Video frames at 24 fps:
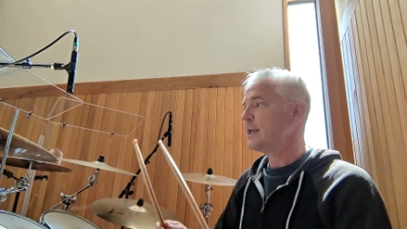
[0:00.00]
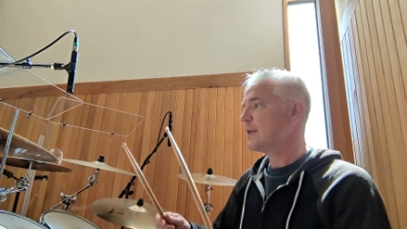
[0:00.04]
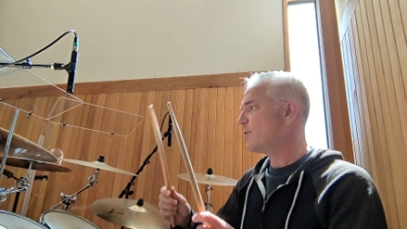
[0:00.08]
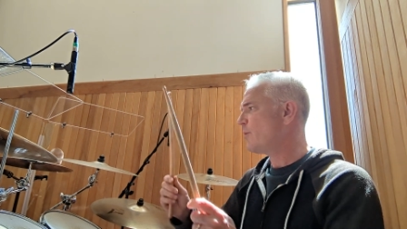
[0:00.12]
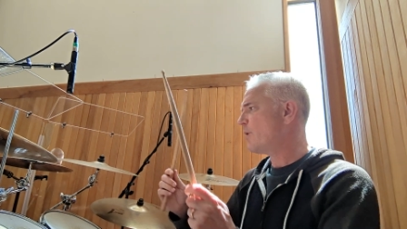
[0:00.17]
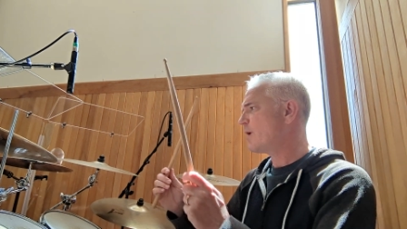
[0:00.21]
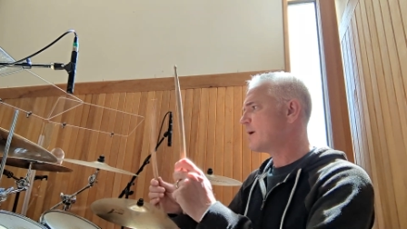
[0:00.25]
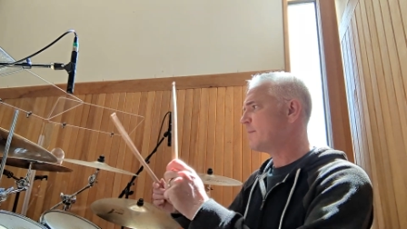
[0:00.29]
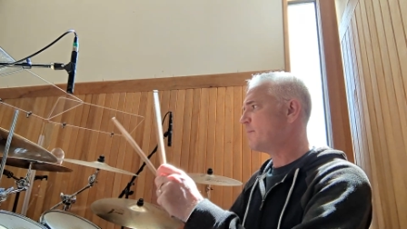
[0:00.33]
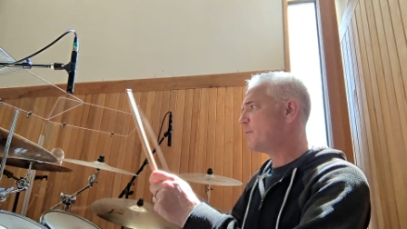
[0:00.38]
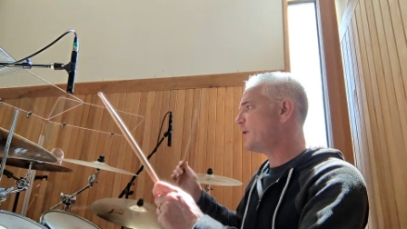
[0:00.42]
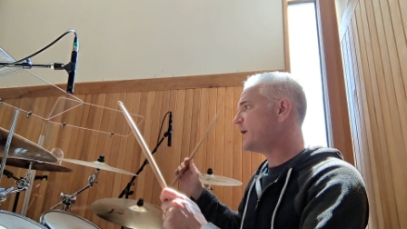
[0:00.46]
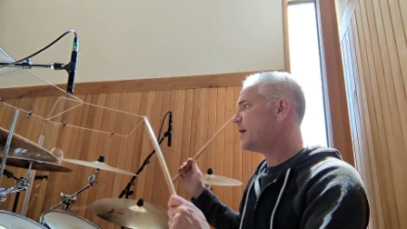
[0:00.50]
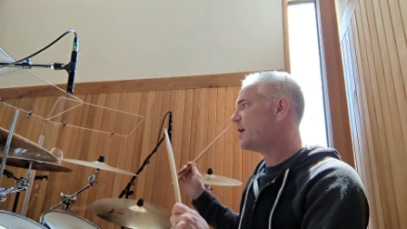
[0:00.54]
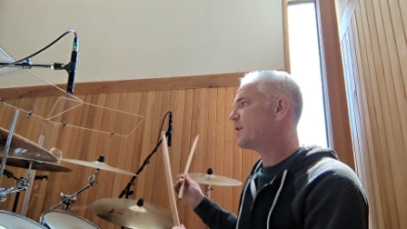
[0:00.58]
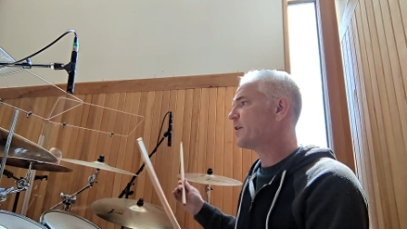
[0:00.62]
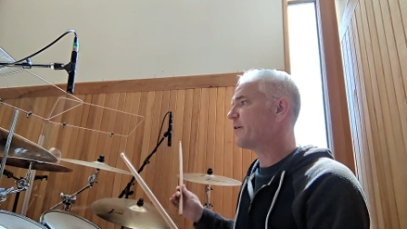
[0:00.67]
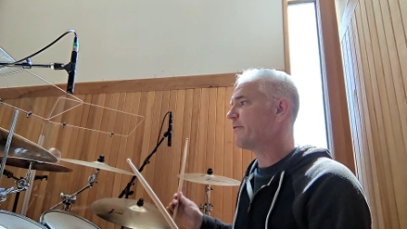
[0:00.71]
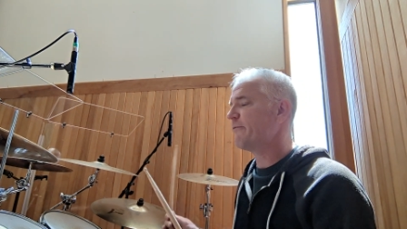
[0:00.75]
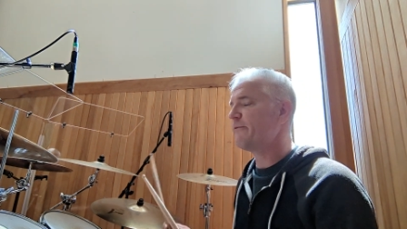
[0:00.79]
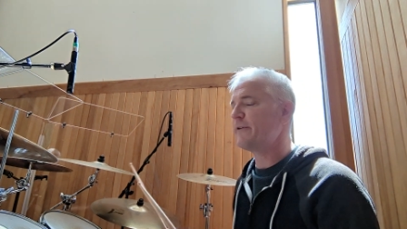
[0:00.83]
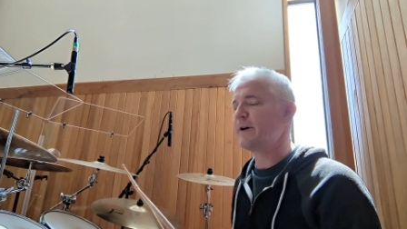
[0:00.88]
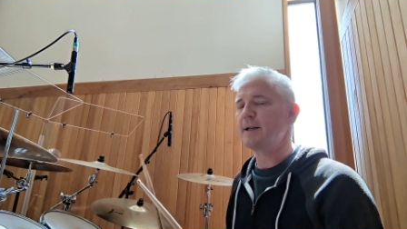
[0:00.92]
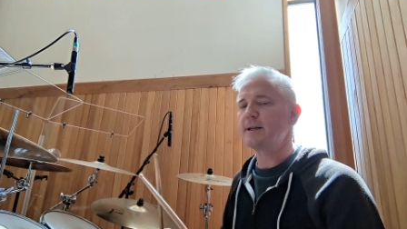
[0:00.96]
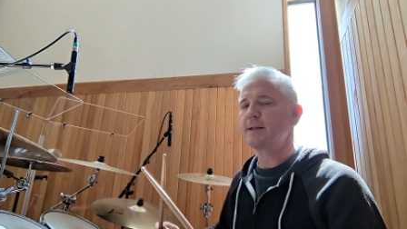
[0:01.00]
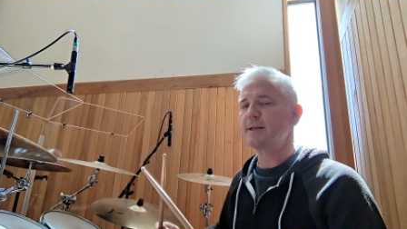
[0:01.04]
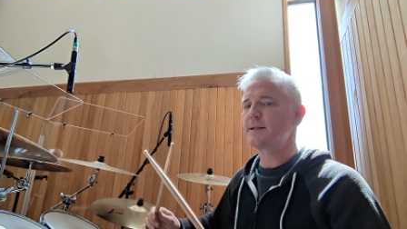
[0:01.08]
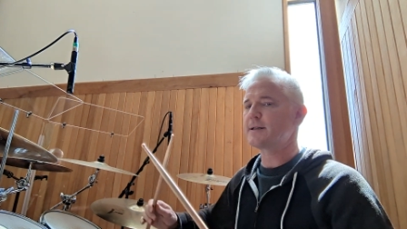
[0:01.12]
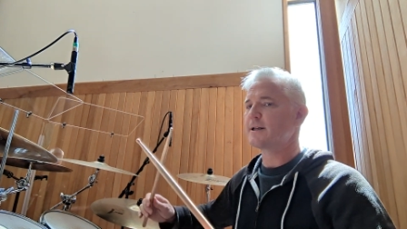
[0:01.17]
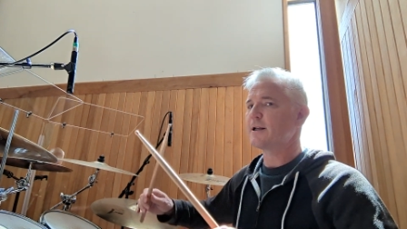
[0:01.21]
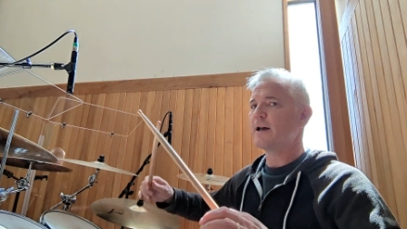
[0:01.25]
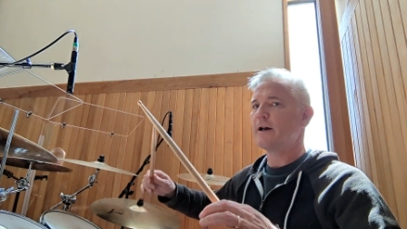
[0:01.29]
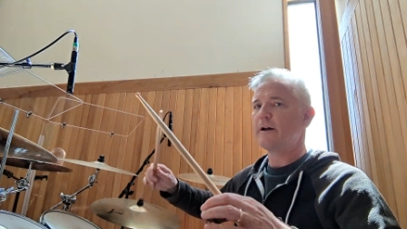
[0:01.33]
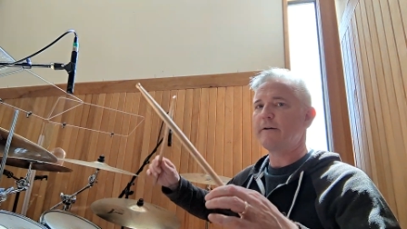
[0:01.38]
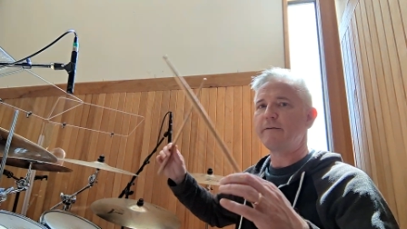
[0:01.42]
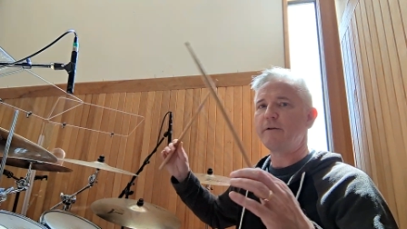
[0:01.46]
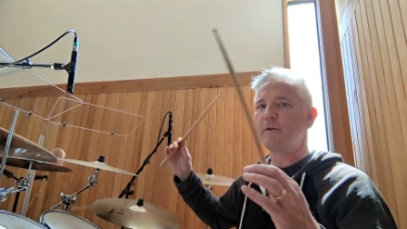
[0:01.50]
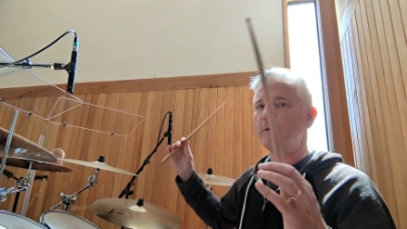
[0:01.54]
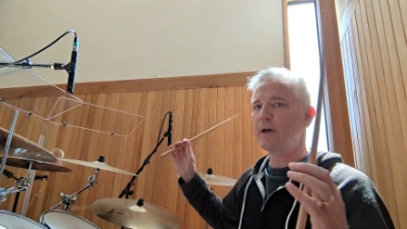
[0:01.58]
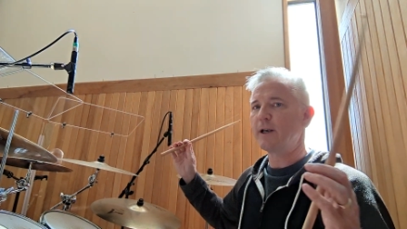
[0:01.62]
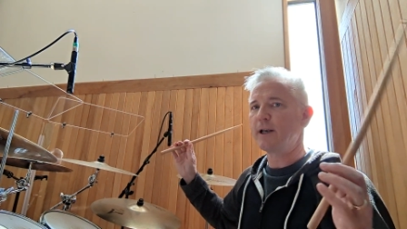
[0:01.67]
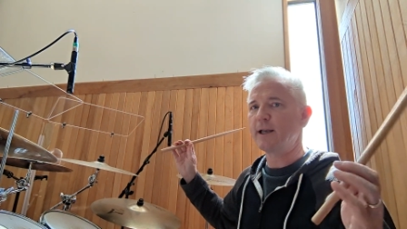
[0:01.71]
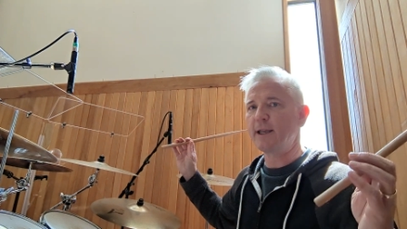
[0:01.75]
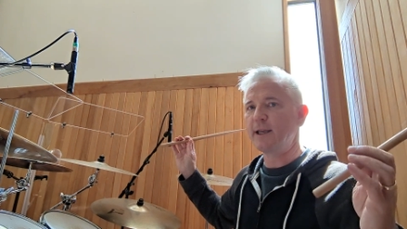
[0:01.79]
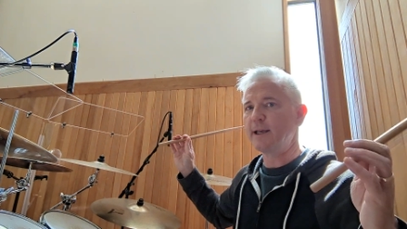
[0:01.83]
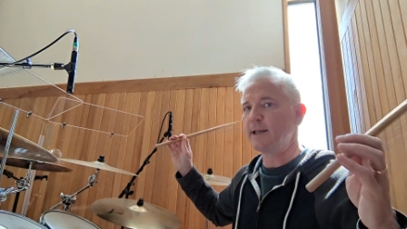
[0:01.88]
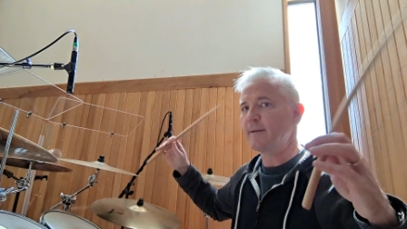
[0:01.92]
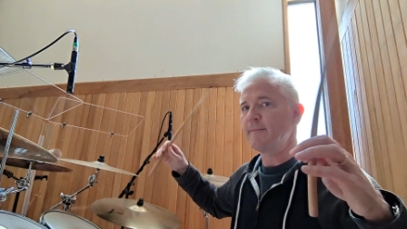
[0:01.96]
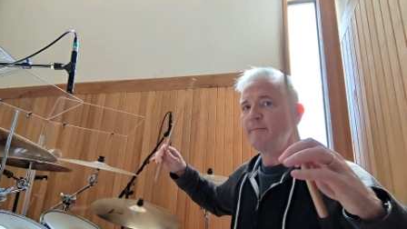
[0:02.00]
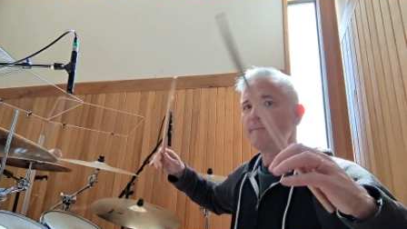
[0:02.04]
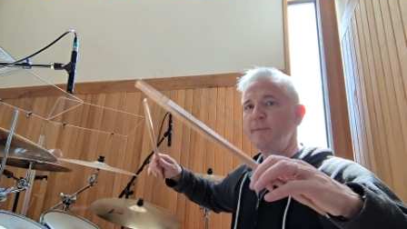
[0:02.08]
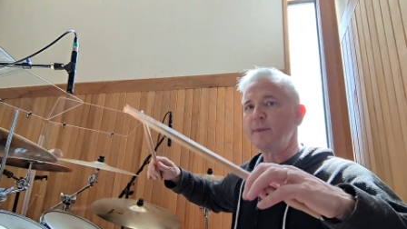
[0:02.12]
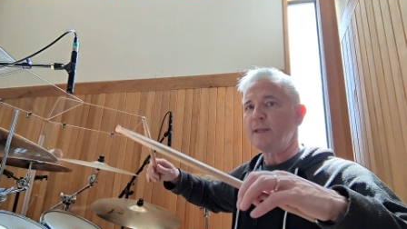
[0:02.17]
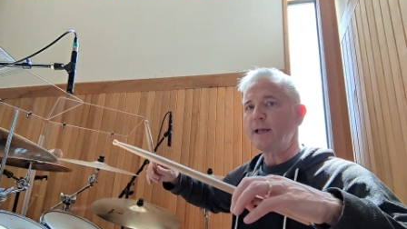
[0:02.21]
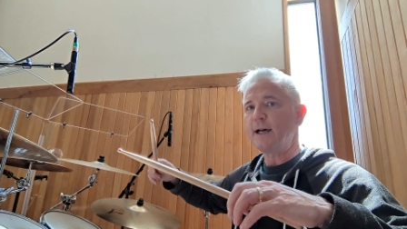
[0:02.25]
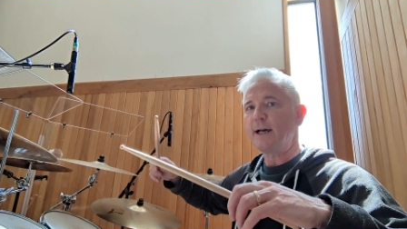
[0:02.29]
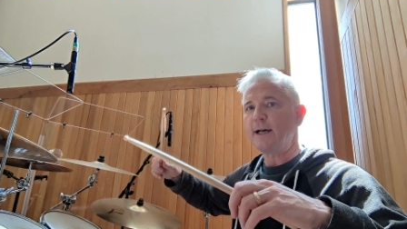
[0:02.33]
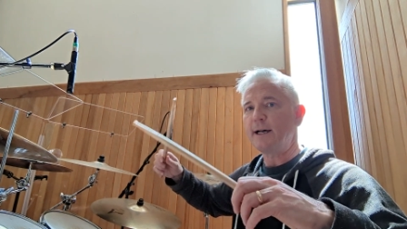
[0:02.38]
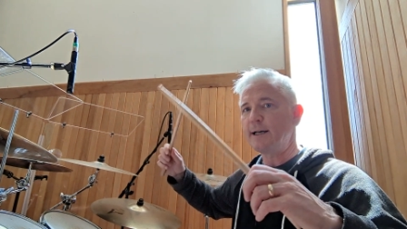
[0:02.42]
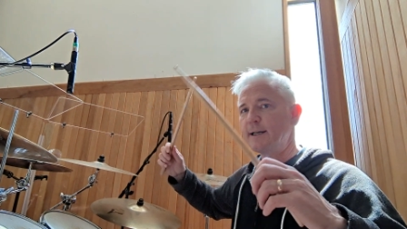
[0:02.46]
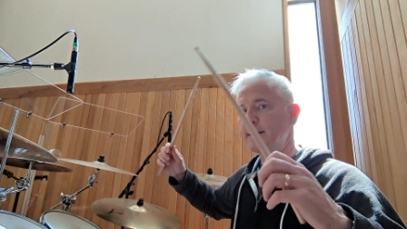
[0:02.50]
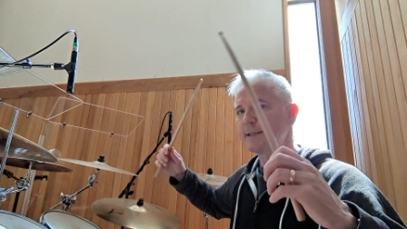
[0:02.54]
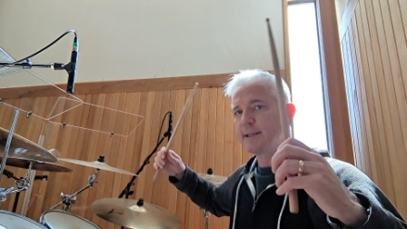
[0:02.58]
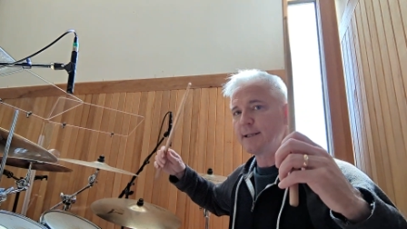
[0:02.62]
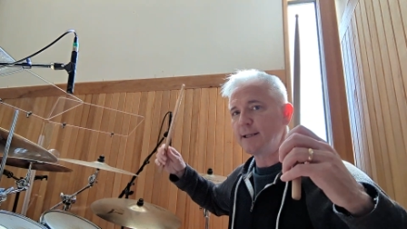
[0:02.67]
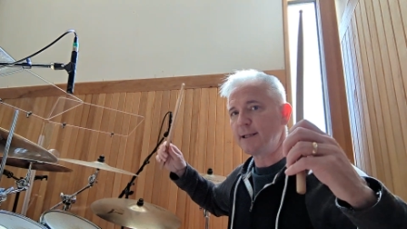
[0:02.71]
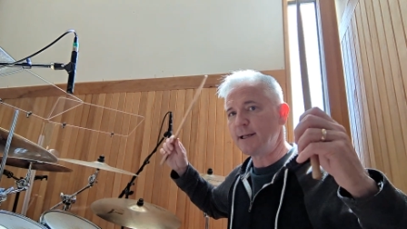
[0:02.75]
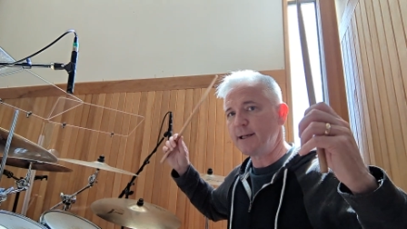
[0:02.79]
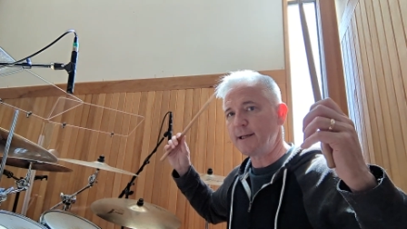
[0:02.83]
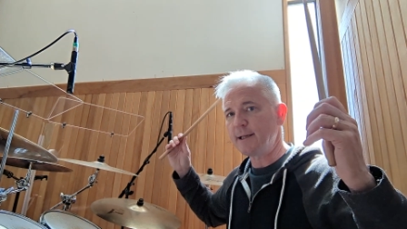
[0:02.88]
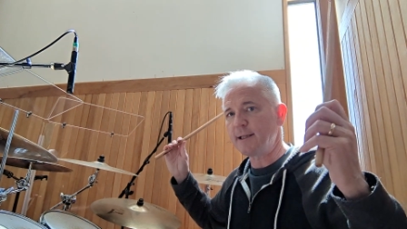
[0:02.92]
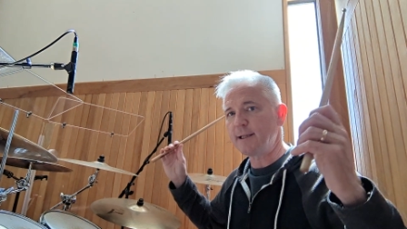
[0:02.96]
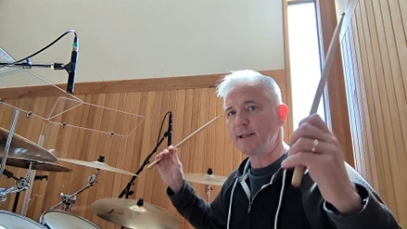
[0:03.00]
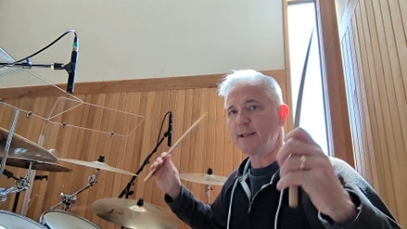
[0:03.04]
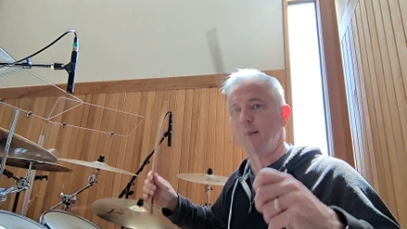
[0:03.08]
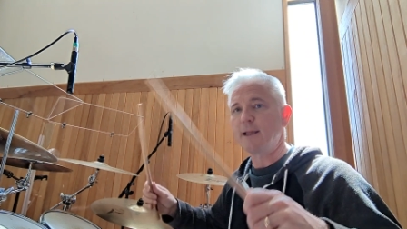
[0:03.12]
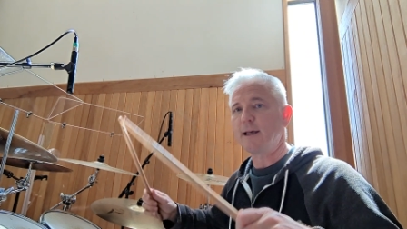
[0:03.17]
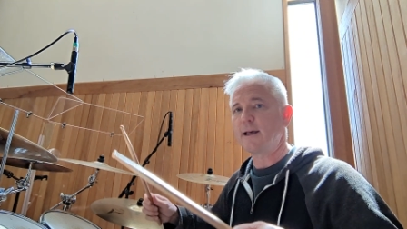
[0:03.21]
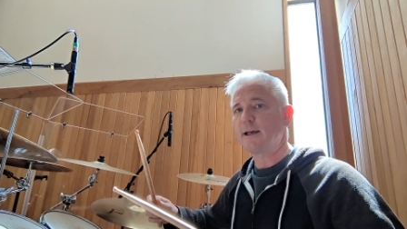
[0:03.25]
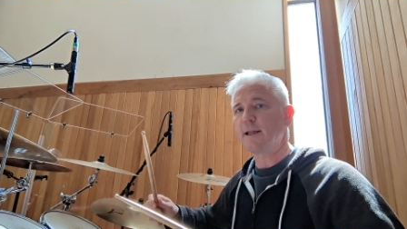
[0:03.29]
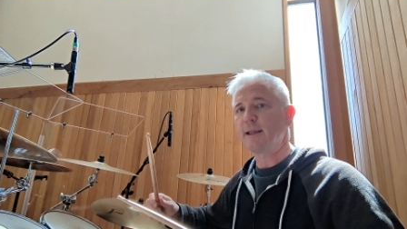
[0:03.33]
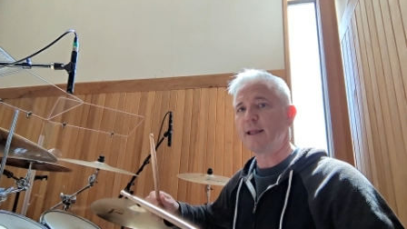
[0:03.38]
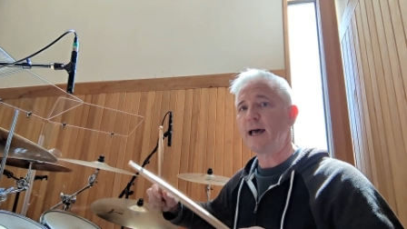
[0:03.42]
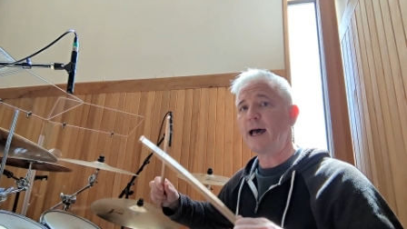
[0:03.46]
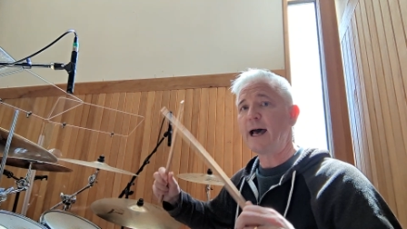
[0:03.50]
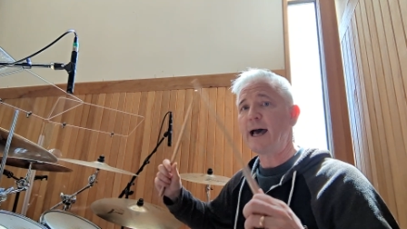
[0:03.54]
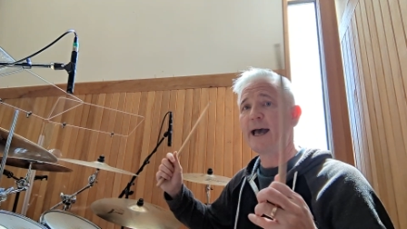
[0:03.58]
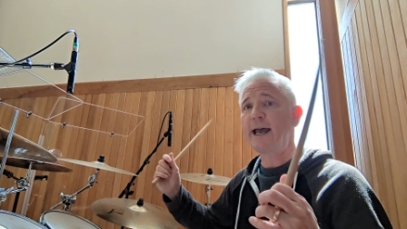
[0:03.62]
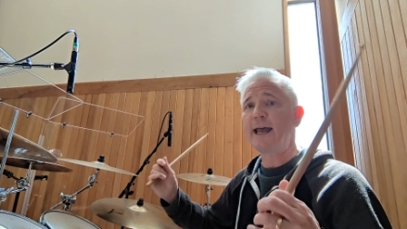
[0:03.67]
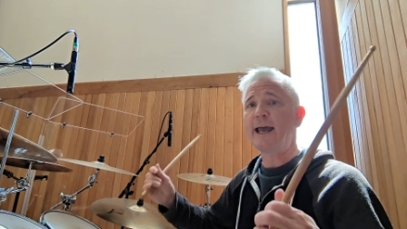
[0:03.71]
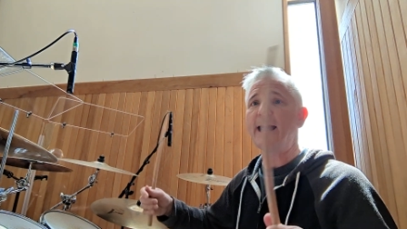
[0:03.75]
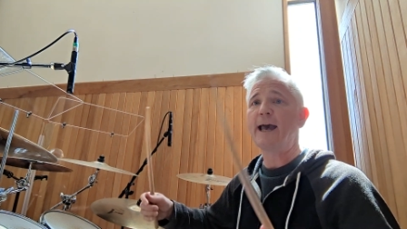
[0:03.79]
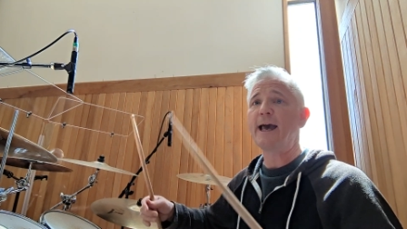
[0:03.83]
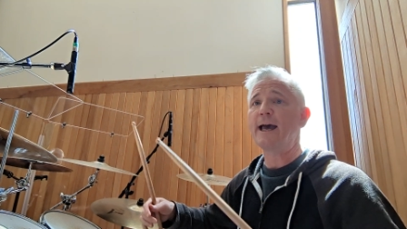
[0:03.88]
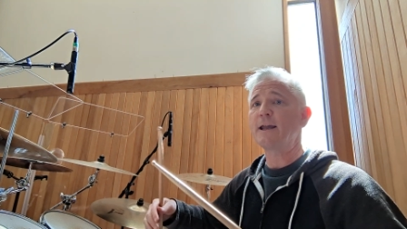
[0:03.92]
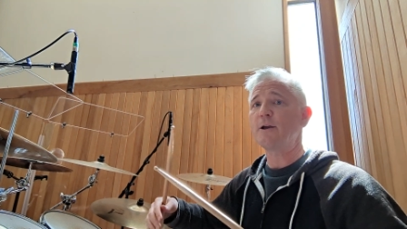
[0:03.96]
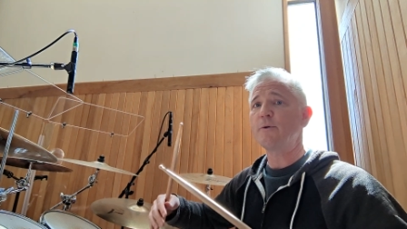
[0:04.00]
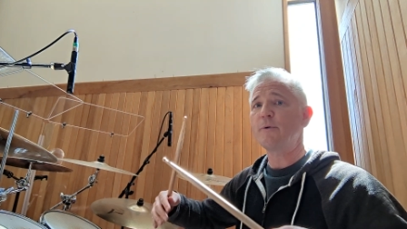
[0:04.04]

You want to play all the fun stuff. You want to get uh, to the, the, the hi hat.